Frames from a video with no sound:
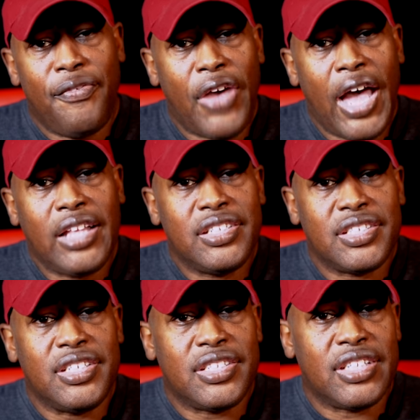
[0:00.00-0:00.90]

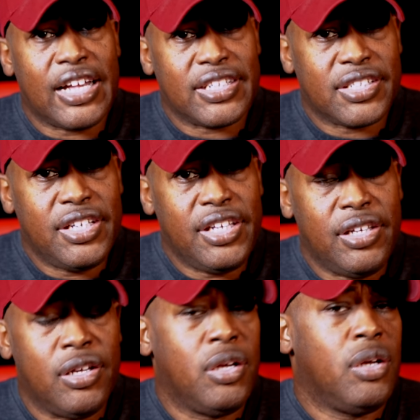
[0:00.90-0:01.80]
fallacies that I
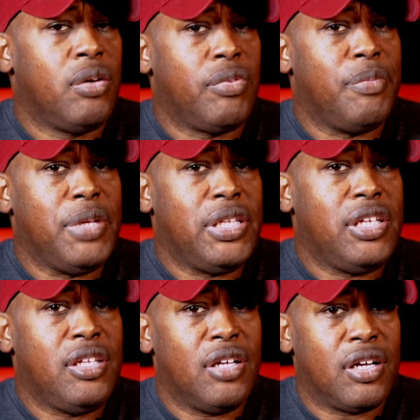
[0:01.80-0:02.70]
see with
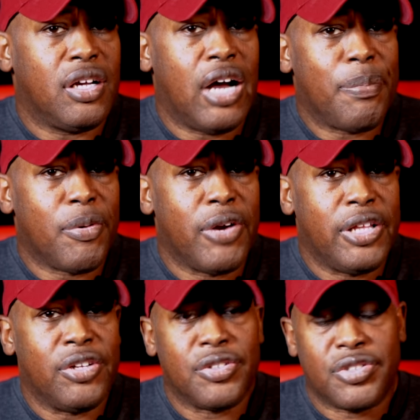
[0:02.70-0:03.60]
many
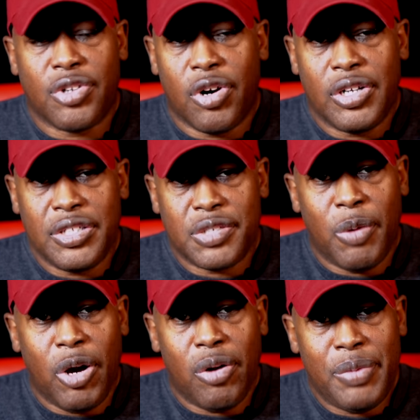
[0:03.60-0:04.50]
operators starting
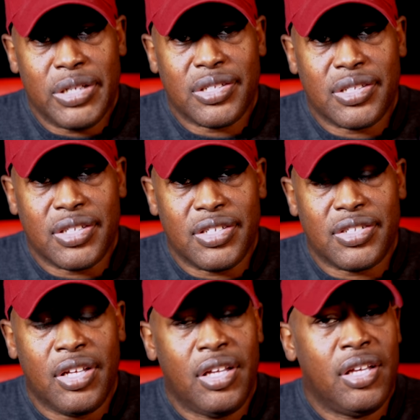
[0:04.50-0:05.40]
small
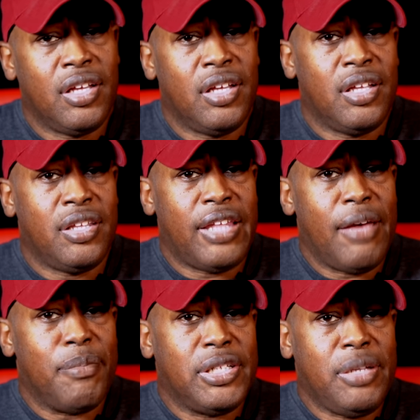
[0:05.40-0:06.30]
businesses.
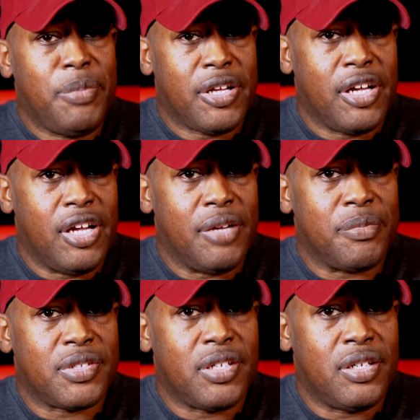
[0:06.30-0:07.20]
That money
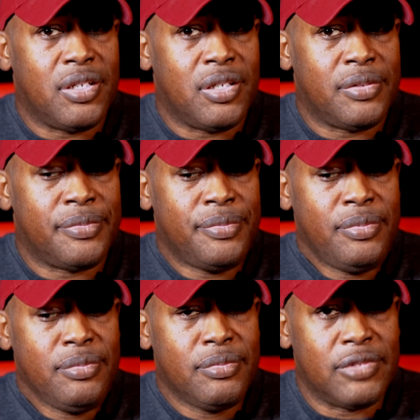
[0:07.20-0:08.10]
becomes
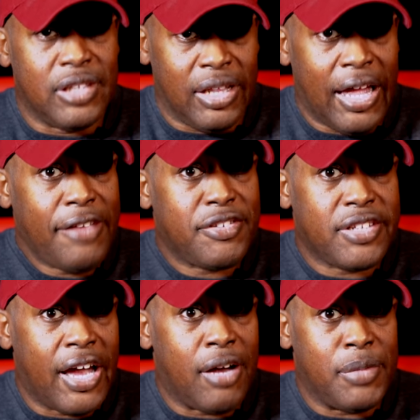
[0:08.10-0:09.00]

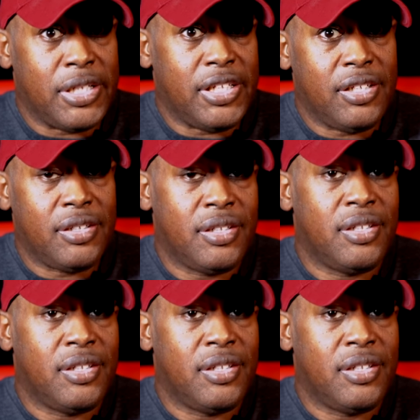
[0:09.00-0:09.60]
lifestyle money.